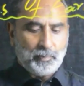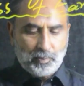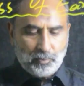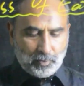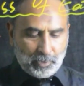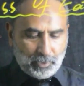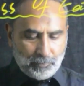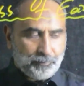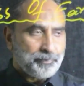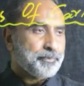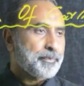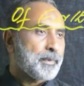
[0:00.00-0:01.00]
Okay,
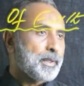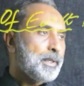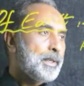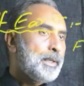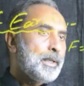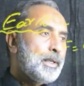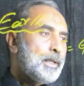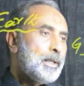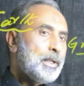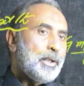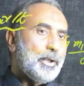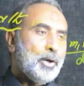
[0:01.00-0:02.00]

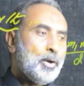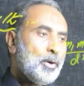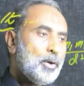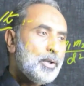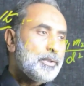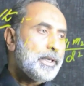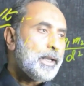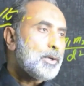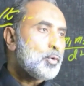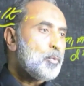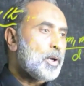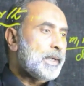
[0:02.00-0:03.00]
now there are
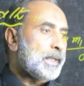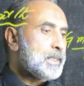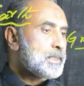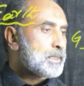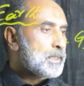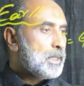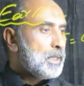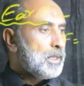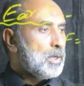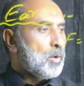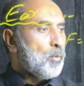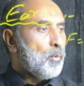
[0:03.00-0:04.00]
two bodies.
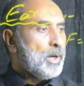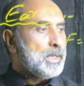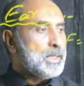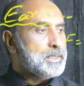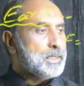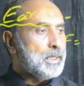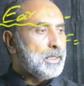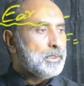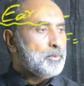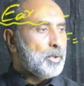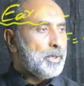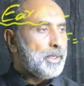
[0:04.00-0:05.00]
One is a
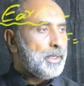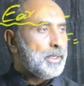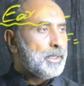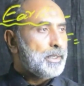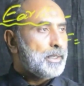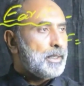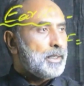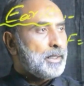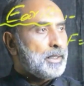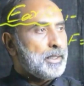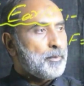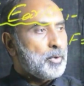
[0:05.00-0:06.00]
Earth body,
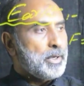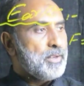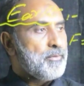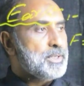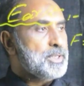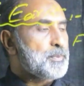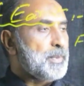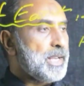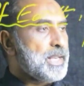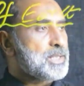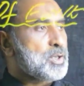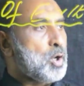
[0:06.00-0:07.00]
the body which is
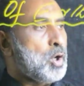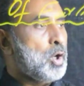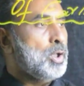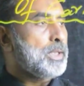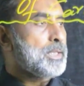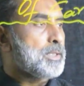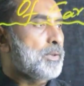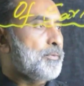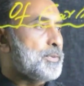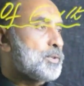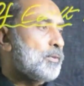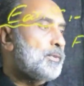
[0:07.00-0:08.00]
placed on the
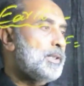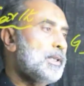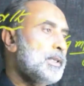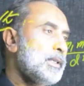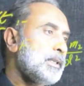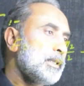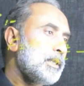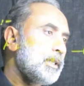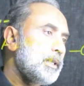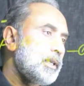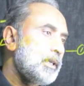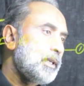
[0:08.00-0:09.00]
surface of the Earth.
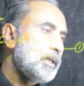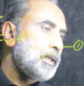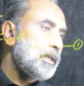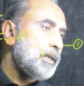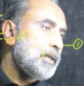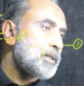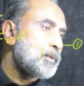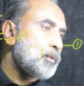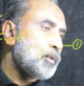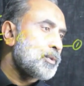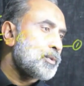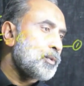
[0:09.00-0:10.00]
It's
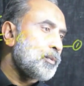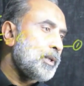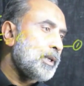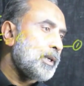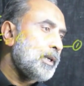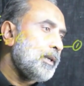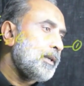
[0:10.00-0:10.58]
supposed to be a